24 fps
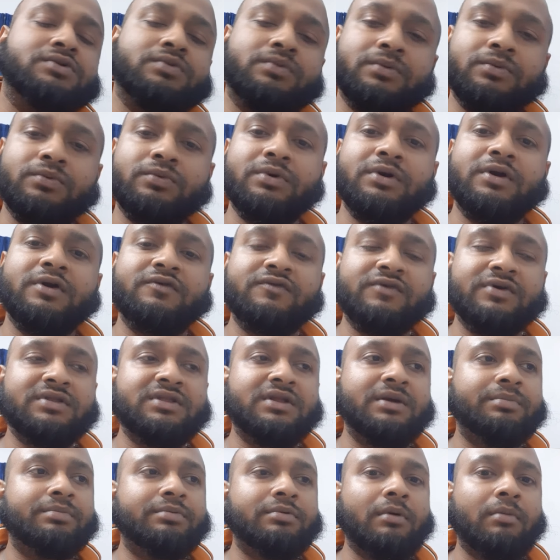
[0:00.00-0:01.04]
Wherever
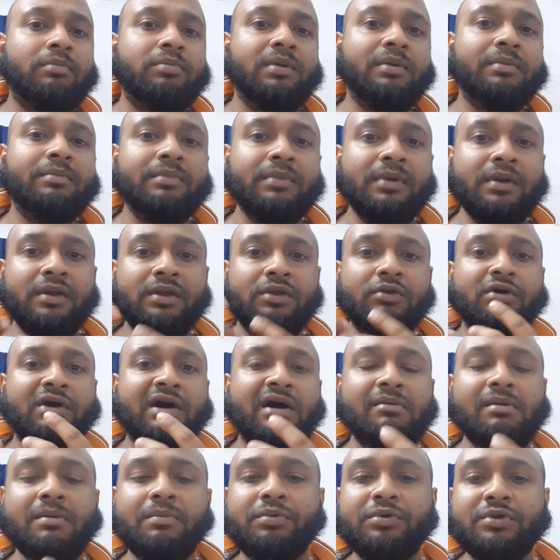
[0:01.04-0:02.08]
the problem, you
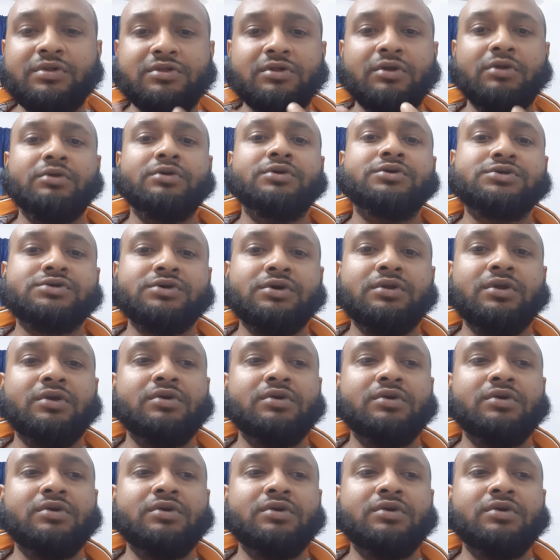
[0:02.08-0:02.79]
come up with a solution,